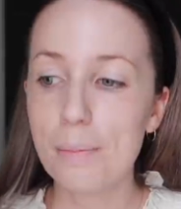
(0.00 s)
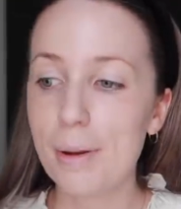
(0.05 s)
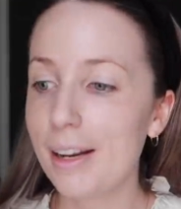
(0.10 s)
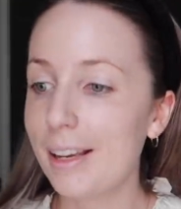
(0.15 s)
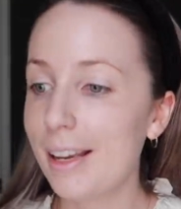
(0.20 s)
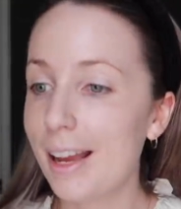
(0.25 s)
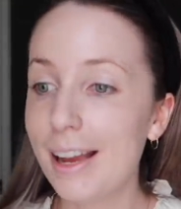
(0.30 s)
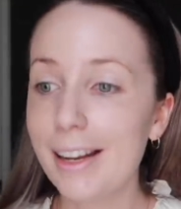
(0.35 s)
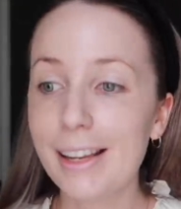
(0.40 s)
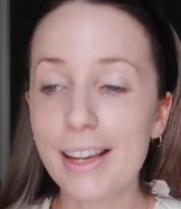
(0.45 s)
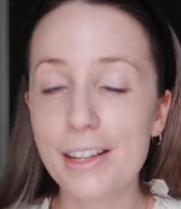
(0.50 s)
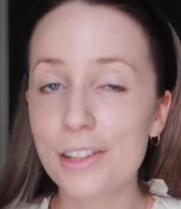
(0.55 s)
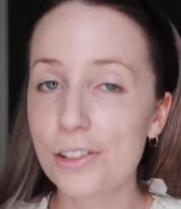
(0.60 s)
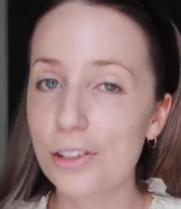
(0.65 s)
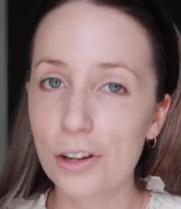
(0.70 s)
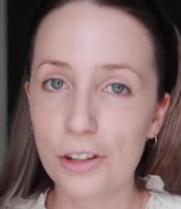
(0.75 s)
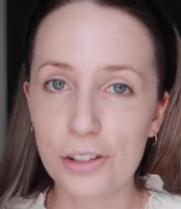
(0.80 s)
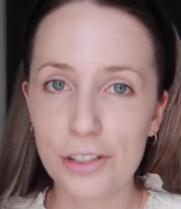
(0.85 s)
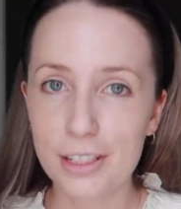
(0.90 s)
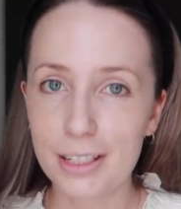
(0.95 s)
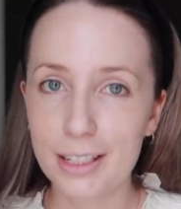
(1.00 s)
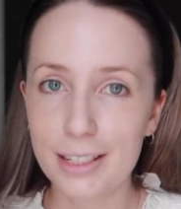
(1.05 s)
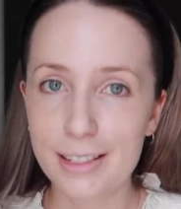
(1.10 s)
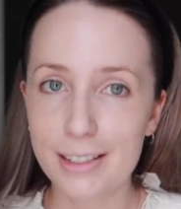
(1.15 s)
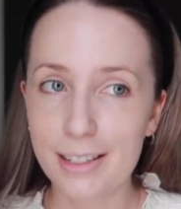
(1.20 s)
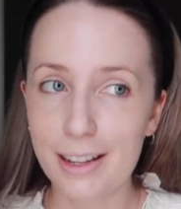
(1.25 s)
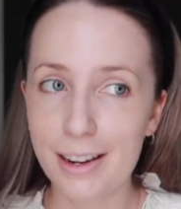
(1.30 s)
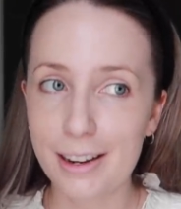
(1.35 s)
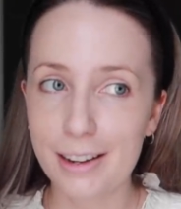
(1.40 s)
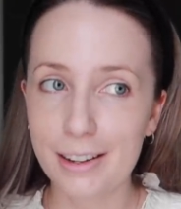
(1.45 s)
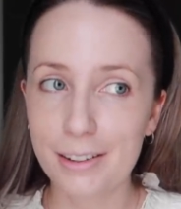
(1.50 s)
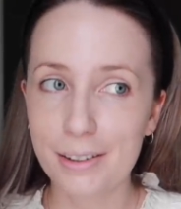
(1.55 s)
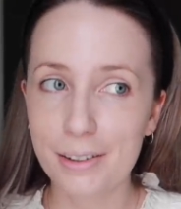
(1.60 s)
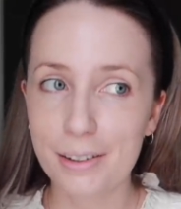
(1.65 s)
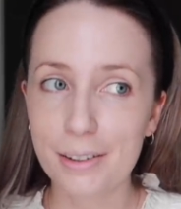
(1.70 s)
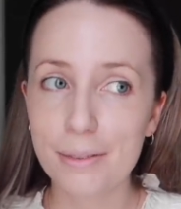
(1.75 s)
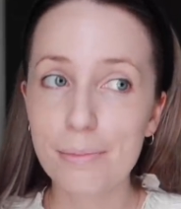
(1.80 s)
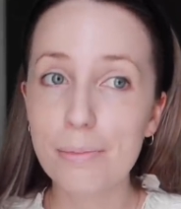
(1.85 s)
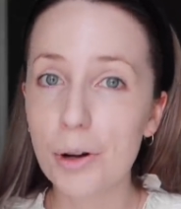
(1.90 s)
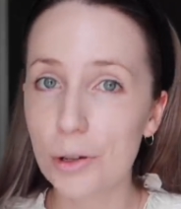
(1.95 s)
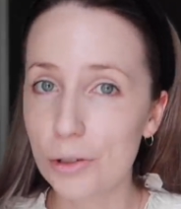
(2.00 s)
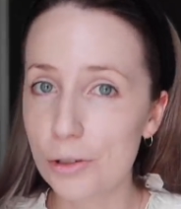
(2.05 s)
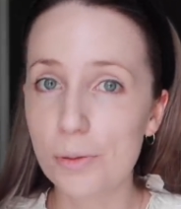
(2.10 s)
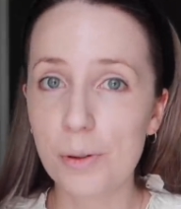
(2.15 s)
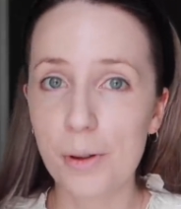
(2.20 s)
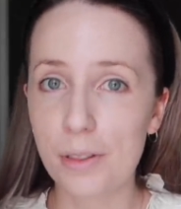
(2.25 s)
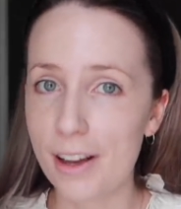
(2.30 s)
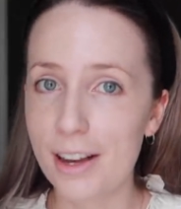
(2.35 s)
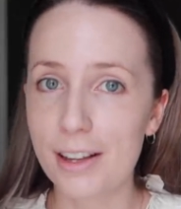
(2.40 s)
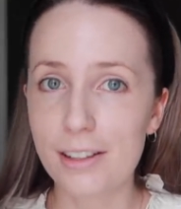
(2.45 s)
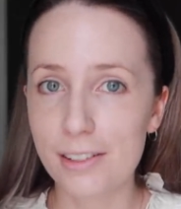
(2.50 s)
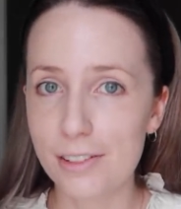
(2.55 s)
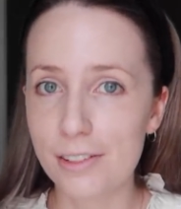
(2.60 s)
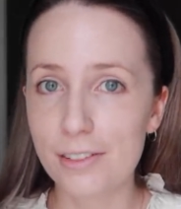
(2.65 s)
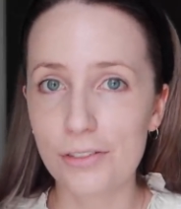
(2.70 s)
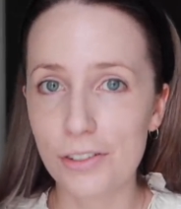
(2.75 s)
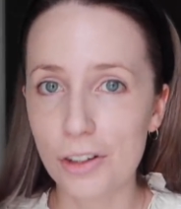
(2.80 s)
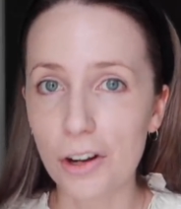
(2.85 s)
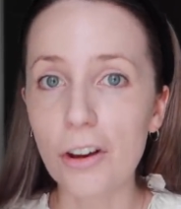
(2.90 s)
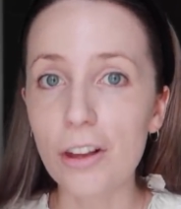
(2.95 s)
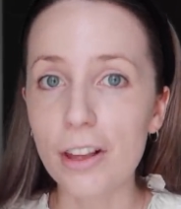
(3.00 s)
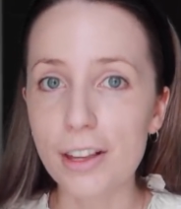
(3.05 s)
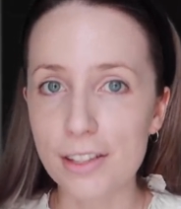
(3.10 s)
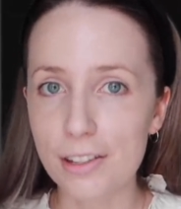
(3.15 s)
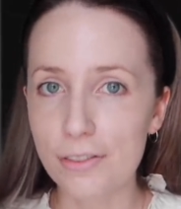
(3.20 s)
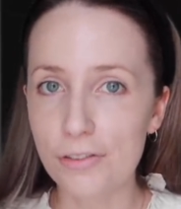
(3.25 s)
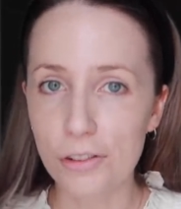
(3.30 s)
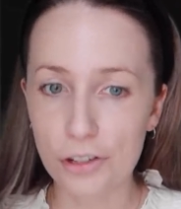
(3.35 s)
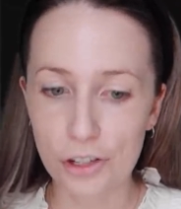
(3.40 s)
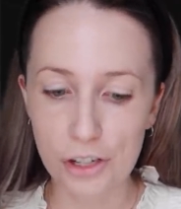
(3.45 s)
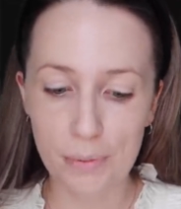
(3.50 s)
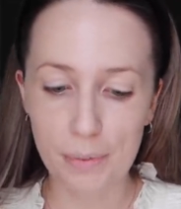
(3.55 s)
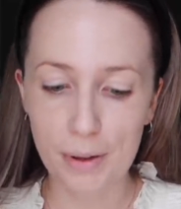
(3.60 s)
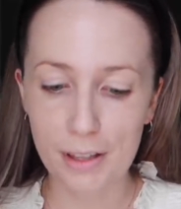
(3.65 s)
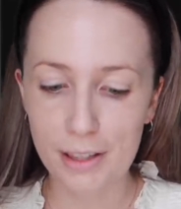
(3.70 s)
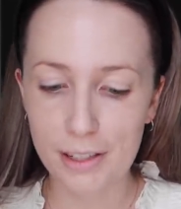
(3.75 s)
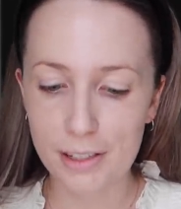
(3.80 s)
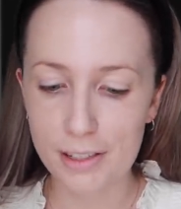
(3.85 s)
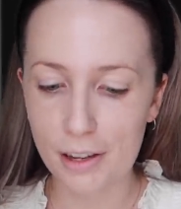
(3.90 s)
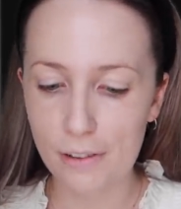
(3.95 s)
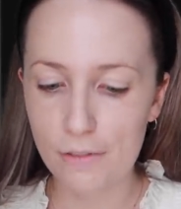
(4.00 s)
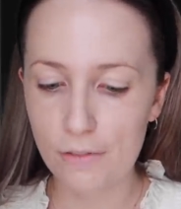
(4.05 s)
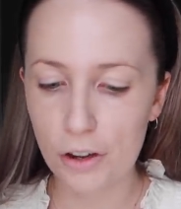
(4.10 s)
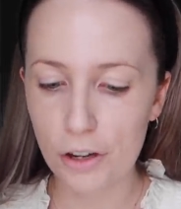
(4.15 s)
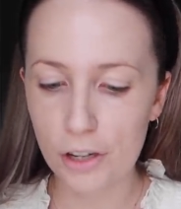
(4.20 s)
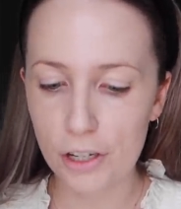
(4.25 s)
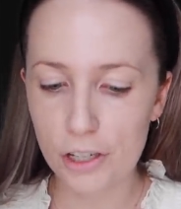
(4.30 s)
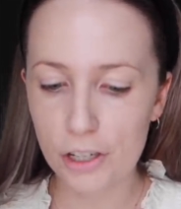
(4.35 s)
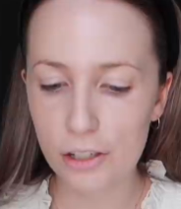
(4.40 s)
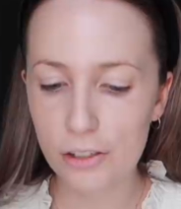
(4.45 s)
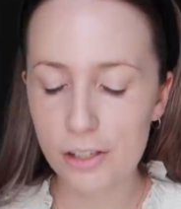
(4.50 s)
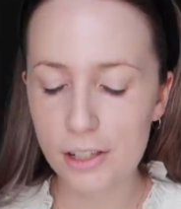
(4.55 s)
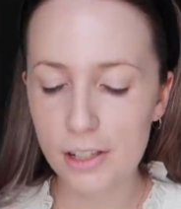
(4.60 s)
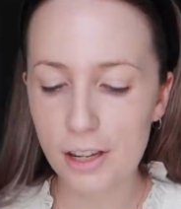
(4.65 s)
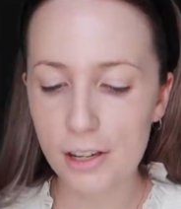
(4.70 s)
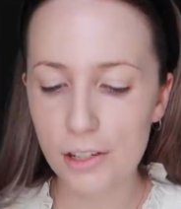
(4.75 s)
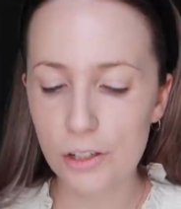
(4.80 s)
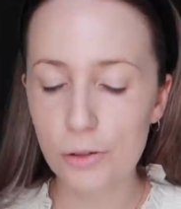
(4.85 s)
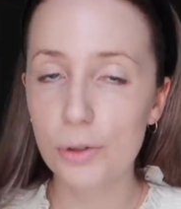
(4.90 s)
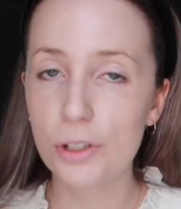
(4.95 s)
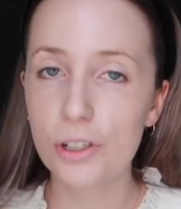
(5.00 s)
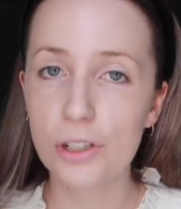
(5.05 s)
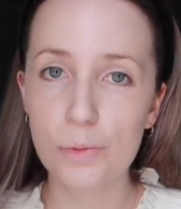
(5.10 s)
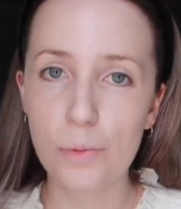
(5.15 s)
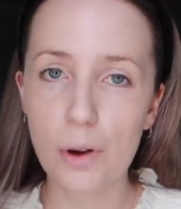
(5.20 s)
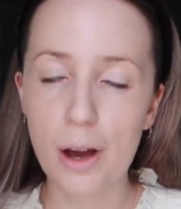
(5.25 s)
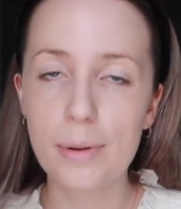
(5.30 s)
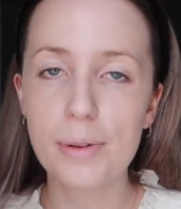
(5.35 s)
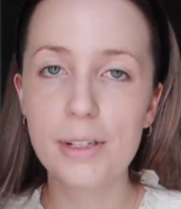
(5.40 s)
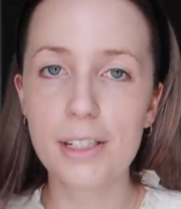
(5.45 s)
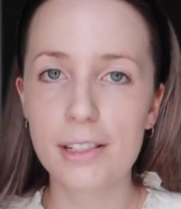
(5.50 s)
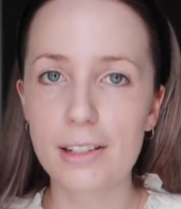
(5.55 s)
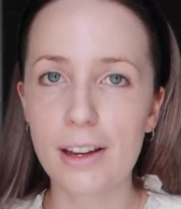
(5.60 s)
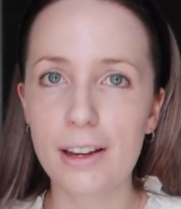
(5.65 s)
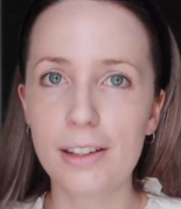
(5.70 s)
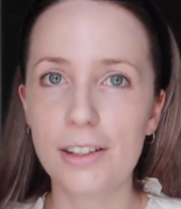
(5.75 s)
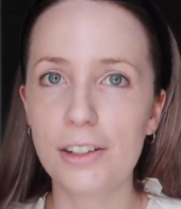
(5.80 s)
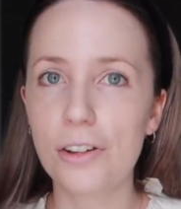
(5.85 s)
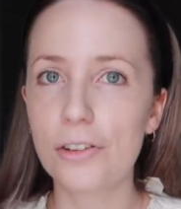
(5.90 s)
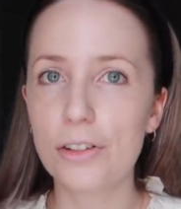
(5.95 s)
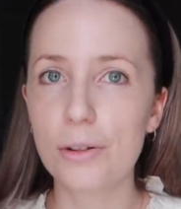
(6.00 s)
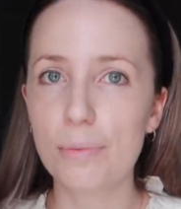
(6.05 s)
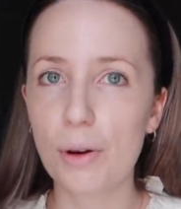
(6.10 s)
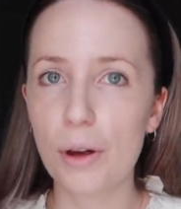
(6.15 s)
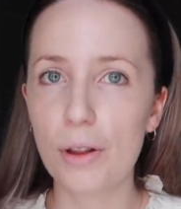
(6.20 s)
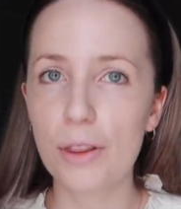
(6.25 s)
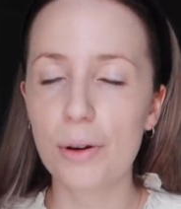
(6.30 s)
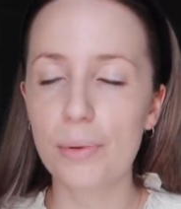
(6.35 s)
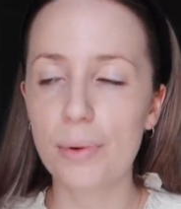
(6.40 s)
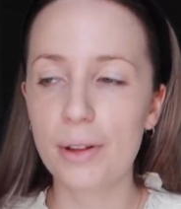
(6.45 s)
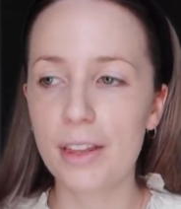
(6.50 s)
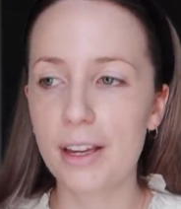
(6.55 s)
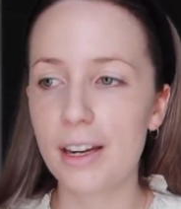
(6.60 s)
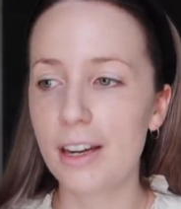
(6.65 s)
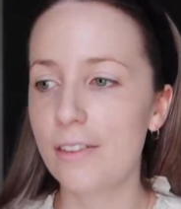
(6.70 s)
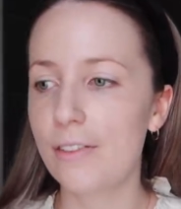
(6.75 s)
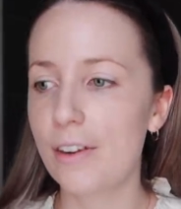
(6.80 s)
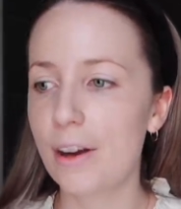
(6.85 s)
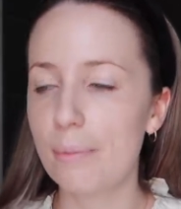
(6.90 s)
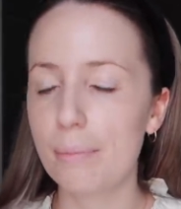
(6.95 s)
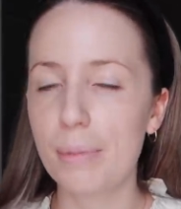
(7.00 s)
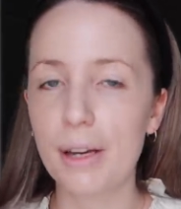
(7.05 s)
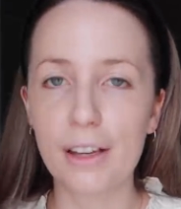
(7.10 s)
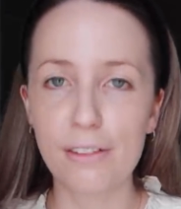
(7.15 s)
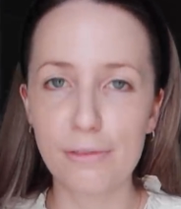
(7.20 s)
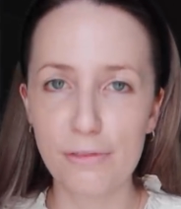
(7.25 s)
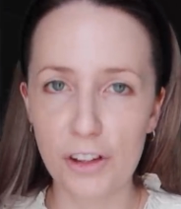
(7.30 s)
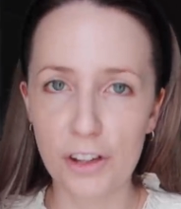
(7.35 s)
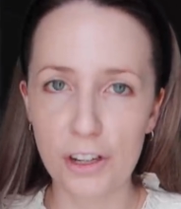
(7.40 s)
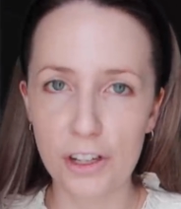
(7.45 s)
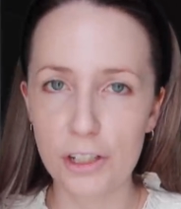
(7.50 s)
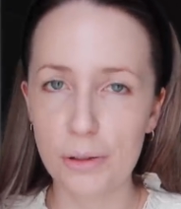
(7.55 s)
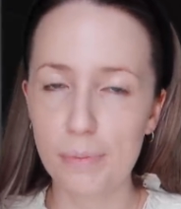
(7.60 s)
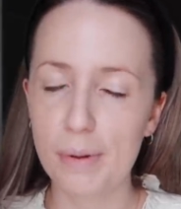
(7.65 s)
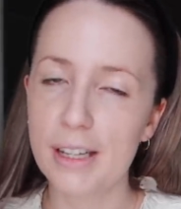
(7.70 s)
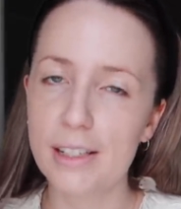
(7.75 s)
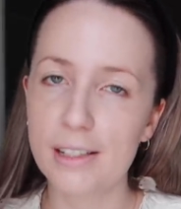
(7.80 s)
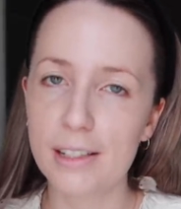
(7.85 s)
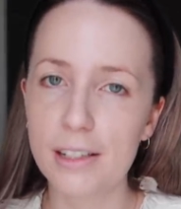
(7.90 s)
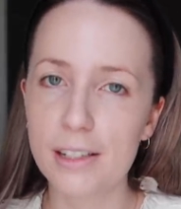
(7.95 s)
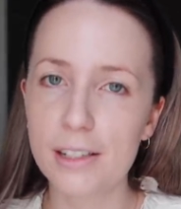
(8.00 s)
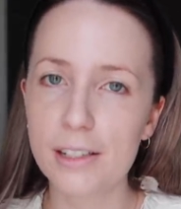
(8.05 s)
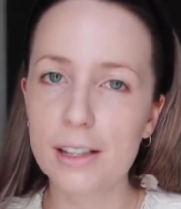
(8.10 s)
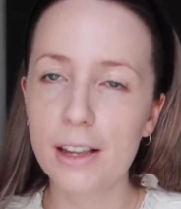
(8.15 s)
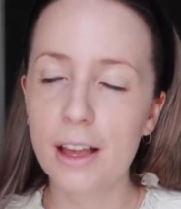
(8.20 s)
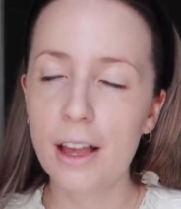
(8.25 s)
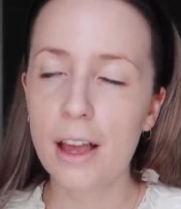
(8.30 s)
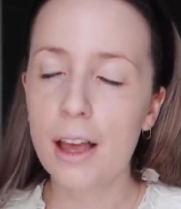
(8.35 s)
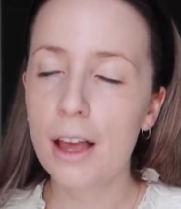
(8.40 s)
But it can get as costly as like multiple thousands of dollars if you're shipping things like furniture and such, which is why we decided not to bother with any of our bigger furniture pieces,